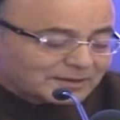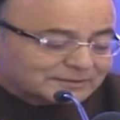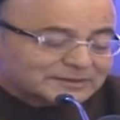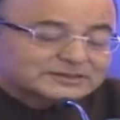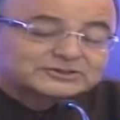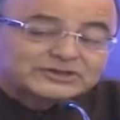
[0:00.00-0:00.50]

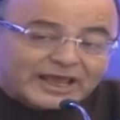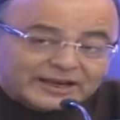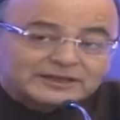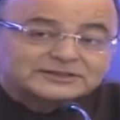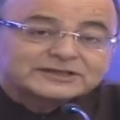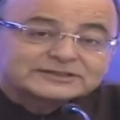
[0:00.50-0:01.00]
The
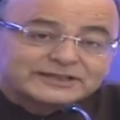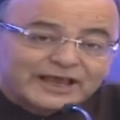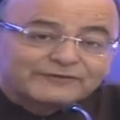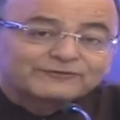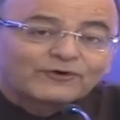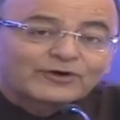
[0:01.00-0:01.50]
challenges,
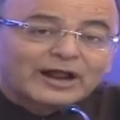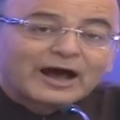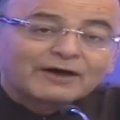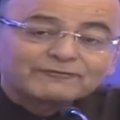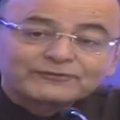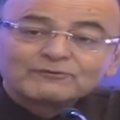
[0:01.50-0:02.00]
therefore,
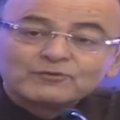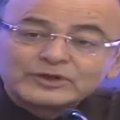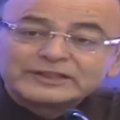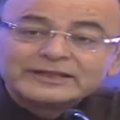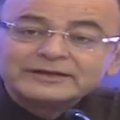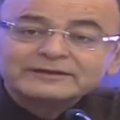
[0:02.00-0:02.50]
are from
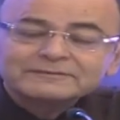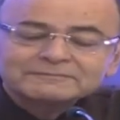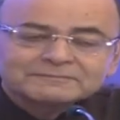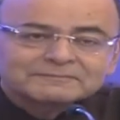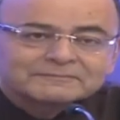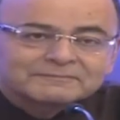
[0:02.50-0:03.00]
within.
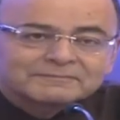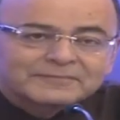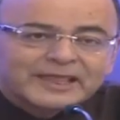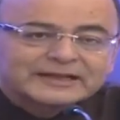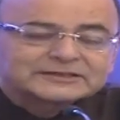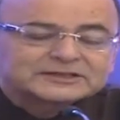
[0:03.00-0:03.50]

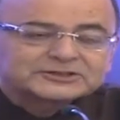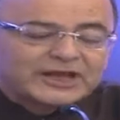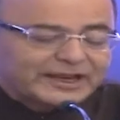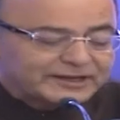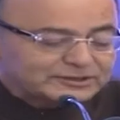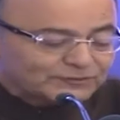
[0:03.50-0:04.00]
It's a
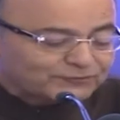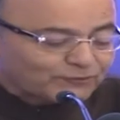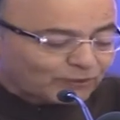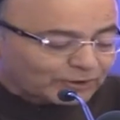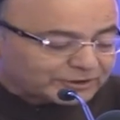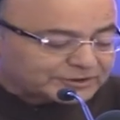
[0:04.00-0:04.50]
challenge of
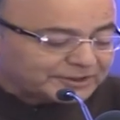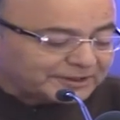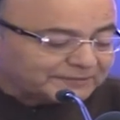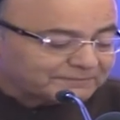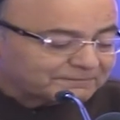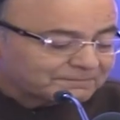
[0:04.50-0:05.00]
quality.
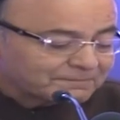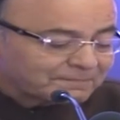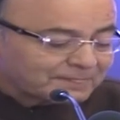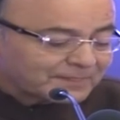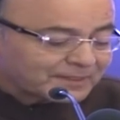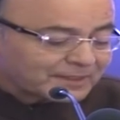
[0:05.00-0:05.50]

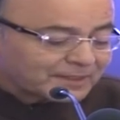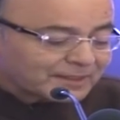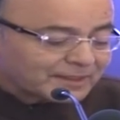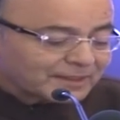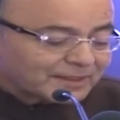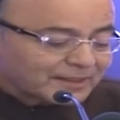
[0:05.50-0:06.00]

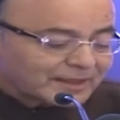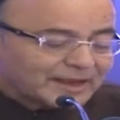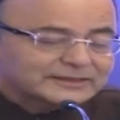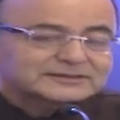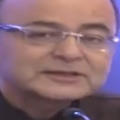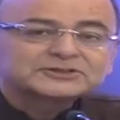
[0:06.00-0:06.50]

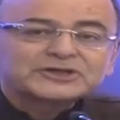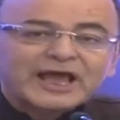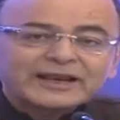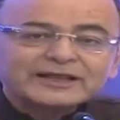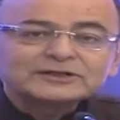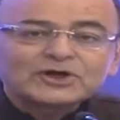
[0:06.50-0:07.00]
It's a
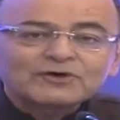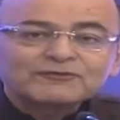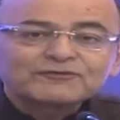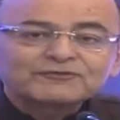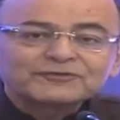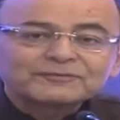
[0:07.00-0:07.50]
challenge
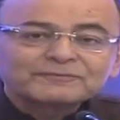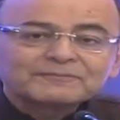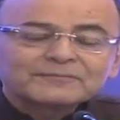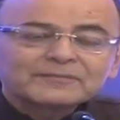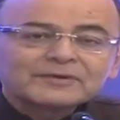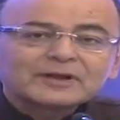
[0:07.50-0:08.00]
of
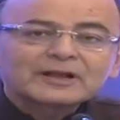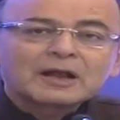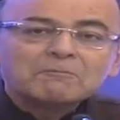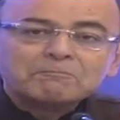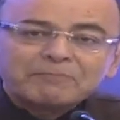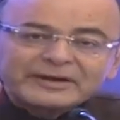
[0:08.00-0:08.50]

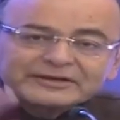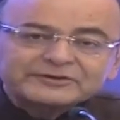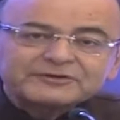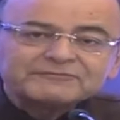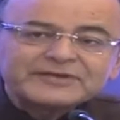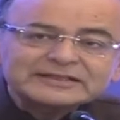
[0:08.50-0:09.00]

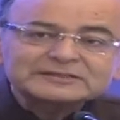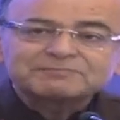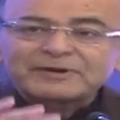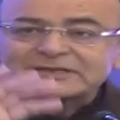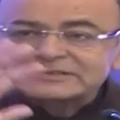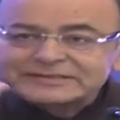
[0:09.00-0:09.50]
competitiveness,
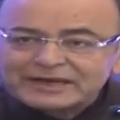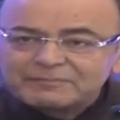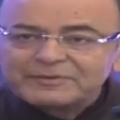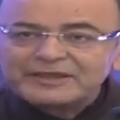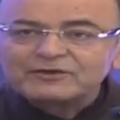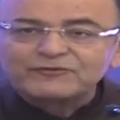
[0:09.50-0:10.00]
but still
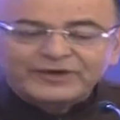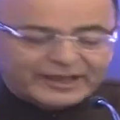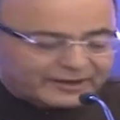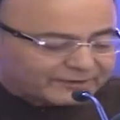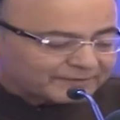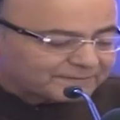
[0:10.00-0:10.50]
being
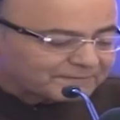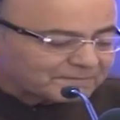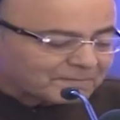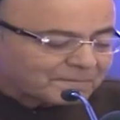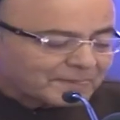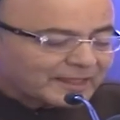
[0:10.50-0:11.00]
fair.
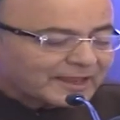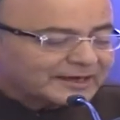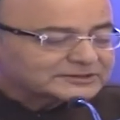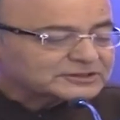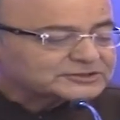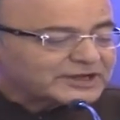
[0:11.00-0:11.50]

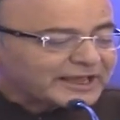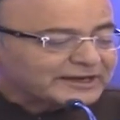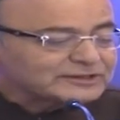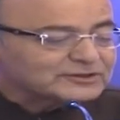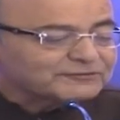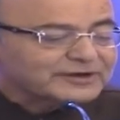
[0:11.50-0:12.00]
It's a
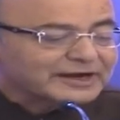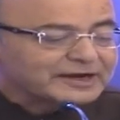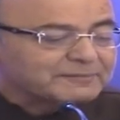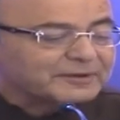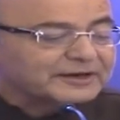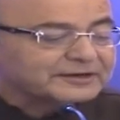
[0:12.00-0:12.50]
challenge of
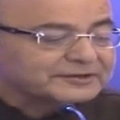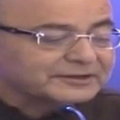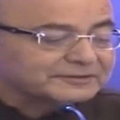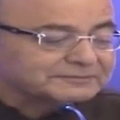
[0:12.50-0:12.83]
credibility.